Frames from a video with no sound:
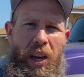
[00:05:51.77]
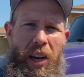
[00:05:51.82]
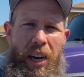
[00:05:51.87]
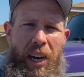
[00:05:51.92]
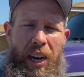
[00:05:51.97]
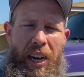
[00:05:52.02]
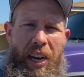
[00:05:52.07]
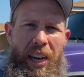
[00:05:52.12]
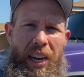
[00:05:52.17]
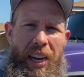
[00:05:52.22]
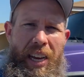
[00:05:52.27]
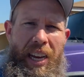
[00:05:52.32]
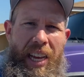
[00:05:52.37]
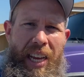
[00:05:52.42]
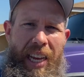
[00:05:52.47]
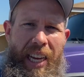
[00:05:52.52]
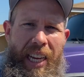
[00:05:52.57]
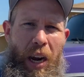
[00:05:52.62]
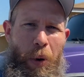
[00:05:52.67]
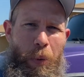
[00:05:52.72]
Uh,
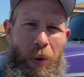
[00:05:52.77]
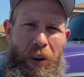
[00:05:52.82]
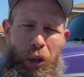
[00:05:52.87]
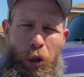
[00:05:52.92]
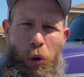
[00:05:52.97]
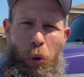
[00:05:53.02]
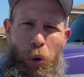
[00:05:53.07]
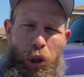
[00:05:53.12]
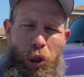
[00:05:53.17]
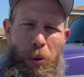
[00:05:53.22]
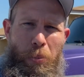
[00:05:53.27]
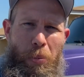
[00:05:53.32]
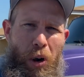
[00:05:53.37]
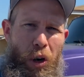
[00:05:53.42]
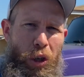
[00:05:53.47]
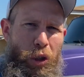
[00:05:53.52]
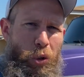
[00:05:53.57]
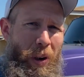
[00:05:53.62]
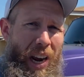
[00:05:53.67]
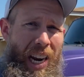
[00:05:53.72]
got rid of the torsion
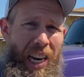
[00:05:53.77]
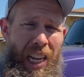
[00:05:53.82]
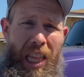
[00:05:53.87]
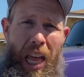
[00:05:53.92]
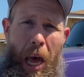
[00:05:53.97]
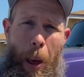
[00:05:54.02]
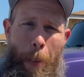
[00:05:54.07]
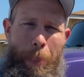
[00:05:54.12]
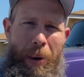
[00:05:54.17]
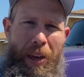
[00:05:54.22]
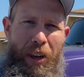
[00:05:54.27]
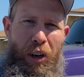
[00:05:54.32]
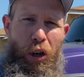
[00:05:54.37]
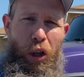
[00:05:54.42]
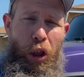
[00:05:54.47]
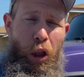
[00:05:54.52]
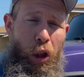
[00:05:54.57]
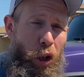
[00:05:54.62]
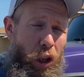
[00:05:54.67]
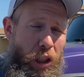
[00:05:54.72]
bars, riding a lot better,
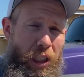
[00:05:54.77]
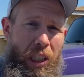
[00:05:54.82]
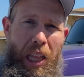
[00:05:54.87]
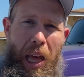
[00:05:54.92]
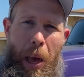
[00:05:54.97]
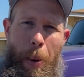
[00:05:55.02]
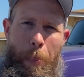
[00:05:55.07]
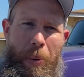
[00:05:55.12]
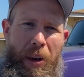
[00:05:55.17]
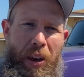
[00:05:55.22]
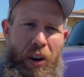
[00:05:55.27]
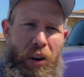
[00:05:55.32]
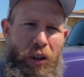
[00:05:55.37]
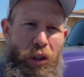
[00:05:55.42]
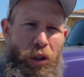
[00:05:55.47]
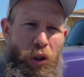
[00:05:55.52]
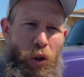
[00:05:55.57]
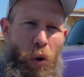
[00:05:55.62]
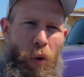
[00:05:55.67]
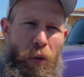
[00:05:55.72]
looks a lot better.
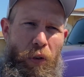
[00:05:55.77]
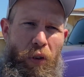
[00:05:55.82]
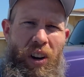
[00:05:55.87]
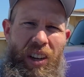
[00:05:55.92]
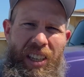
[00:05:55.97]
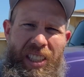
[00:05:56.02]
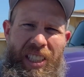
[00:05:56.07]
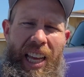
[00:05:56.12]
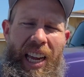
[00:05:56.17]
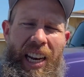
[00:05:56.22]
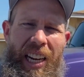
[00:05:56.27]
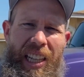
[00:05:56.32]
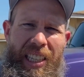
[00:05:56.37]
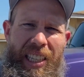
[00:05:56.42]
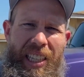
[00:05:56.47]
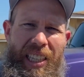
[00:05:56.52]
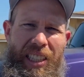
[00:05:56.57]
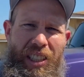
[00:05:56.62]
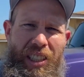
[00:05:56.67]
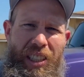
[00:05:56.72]
Just overall
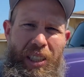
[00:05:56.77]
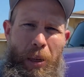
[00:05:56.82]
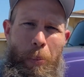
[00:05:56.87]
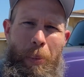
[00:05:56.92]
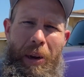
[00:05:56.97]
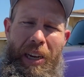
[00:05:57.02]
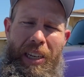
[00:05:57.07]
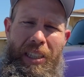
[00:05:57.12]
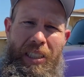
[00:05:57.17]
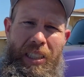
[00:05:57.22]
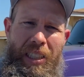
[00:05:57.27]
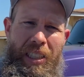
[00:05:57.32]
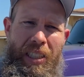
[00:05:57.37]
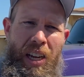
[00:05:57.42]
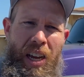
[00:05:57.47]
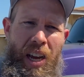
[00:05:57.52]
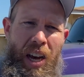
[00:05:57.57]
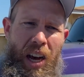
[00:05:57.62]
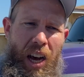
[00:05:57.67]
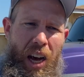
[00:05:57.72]
aesthetically, it's just amazing.
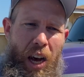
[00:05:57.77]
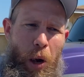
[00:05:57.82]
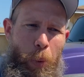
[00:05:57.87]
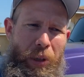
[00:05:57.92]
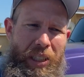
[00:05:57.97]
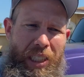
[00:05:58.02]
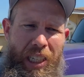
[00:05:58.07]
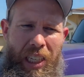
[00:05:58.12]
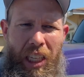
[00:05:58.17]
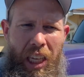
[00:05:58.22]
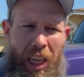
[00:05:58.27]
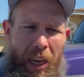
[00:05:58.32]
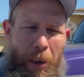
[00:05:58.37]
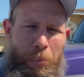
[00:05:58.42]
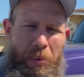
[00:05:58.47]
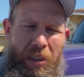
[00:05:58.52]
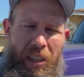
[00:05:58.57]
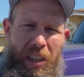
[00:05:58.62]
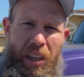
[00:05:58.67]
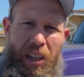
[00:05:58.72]
Uh, we did
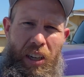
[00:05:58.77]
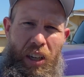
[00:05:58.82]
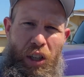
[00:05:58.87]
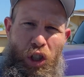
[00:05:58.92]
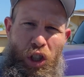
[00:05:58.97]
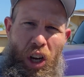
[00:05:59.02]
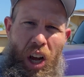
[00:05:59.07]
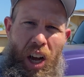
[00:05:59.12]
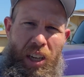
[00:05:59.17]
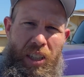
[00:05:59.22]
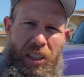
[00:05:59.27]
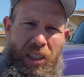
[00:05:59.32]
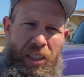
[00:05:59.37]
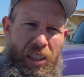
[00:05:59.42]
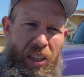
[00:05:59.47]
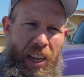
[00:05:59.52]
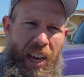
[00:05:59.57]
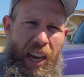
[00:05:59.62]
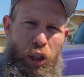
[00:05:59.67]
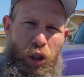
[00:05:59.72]
keep the
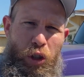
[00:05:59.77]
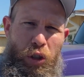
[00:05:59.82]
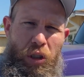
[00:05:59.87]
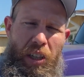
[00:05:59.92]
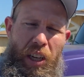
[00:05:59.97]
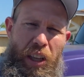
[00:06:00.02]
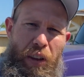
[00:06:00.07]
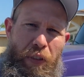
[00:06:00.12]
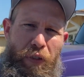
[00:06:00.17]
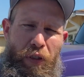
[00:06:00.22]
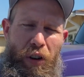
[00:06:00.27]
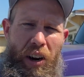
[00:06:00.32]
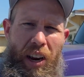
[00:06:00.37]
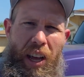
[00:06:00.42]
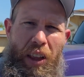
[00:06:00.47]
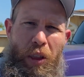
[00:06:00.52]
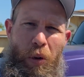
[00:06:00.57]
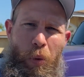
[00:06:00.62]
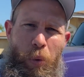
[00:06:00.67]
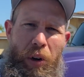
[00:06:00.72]
shocks extra in the front
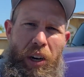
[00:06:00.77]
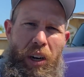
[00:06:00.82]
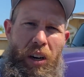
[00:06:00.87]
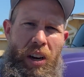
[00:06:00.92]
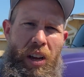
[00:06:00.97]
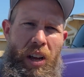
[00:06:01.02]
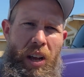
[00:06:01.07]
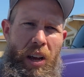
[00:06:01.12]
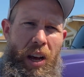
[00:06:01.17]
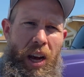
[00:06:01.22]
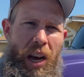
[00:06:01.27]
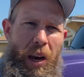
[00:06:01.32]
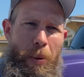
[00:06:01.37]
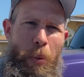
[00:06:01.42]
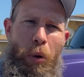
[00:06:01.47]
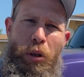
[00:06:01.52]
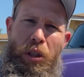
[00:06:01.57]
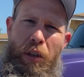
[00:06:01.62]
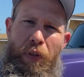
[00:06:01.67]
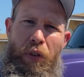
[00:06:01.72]
and the rear, uh,
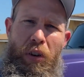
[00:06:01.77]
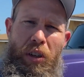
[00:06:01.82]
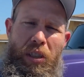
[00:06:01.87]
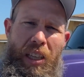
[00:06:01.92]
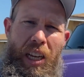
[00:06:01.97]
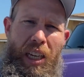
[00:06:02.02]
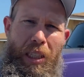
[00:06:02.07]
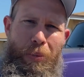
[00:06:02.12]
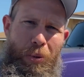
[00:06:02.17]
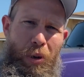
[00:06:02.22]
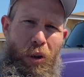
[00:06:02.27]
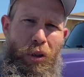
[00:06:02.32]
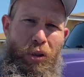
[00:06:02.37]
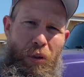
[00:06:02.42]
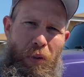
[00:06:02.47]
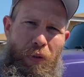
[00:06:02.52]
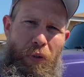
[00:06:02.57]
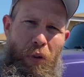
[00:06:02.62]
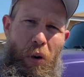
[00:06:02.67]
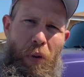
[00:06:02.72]
mostly for aesthetics, but
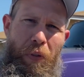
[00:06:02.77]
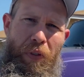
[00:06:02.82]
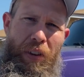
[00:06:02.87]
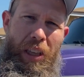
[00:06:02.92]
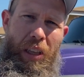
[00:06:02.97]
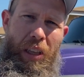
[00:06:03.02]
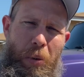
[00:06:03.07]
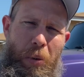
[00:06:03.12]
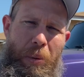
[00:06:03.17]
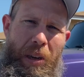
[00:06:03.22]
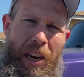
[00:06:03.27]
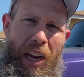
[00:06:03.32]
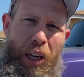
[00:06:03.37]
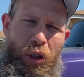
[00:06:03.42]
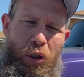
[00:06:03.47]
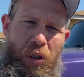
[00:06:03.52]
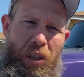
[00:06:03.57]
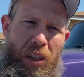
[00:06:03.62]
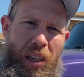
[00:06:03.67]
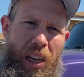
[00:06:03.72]
also for hopefully bit
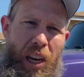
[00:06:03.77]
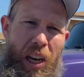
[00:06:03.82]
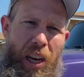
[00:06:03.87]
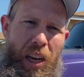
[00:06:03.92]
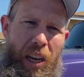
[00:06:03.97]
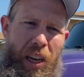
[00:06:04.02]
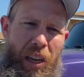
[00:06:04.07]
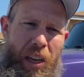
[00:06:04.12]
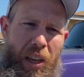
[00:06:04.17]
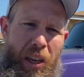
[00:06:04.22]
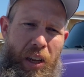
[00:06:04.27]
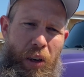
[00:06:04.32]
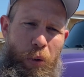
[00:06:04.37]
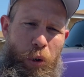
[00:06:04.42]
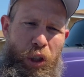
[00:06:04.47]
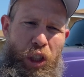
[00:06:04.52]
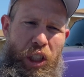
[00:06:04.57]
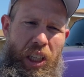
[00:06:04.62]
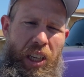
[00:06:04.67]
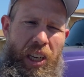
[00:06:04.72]
extra uh,
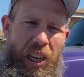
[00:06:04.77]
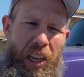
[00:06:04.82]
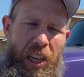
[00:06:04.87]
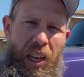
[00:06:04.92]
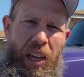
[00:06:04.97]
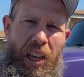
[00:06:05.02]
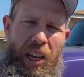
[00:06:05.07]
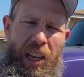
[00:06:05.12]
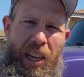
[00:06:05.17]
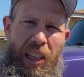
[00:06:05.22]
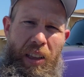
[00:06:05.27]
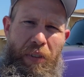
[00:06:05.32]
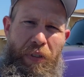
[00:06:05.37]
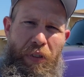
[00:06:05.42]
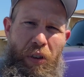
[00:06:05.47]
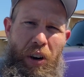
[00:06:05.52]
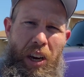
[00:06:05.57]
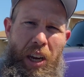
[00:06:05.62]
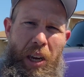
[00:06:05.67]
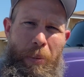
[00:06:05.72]
rigidity in the
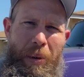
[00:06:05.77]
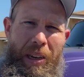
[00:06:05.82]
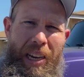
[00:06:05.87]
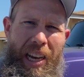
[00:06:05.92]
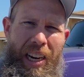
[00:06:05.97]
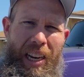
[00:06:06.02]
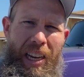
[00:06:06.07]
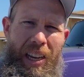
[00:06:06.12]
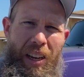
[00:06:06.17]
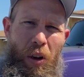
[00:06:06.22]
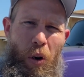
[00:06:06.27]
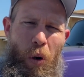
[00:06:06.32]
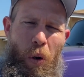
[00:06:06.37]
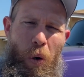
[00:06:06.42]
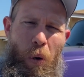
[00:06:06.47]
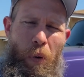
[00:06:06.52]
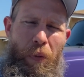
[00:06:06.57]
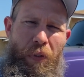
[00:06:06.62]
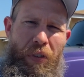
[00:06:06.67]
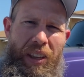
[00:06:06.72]
frame and kind of
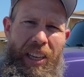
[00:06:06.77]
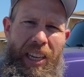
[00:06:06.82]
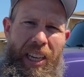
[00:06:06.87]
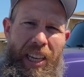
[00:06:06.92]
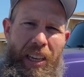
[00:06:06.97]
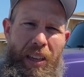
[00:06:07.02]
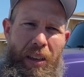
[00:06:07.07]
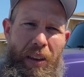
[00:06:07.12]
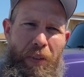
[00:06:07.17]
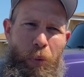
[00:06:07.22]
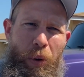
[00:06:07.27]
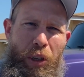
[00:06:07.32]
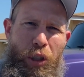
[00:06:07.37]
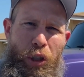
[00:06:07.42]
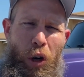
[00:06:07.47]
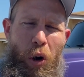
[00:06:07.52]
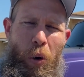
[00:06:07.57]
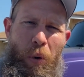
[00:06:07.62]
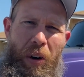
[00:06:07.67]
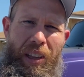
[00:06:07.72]
hopefully if we
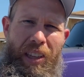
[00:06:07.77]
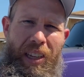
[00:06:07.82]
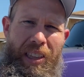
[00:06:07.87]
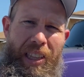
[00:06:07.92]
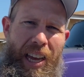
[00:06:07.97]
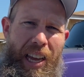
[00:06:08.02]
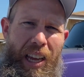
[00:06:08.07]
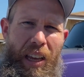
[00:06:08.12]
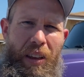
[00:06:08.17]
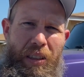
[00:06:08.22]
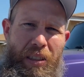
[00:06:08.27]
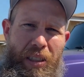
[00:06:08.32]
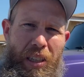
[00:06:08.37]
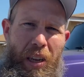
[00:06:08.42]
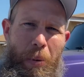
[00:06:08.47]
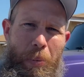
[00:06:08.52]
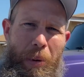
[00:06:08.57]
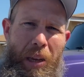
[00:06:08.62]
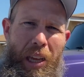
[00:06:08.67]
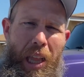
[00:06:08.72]
tow ring like that, it's
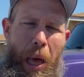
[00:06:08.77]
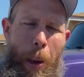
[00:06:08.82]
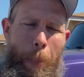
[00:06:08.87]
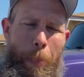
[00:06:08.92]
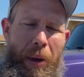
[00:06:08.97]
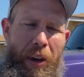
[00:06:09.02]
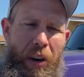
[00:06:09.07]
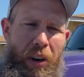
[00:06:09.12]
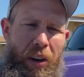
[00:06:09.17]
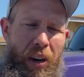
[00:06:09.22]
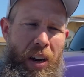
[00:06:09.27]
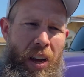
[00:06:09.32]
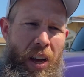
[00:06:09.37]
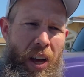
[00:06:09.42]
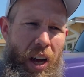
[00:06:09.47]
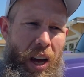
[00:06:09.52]
going to be a lot better.